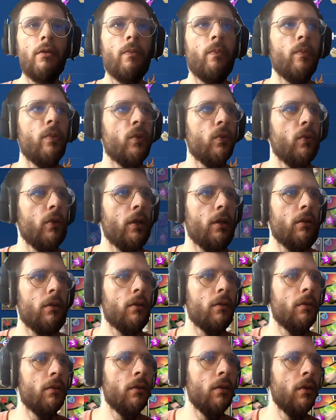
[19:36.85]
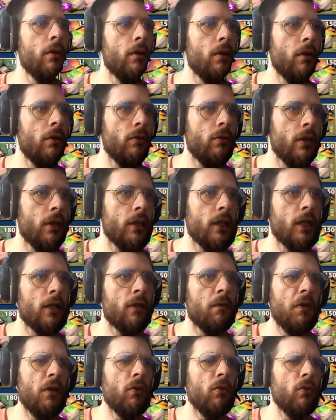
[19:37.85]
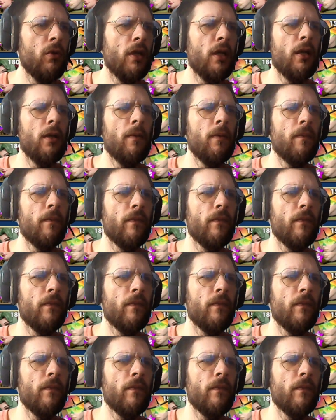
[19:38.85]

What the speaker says: opponent who attacked me today.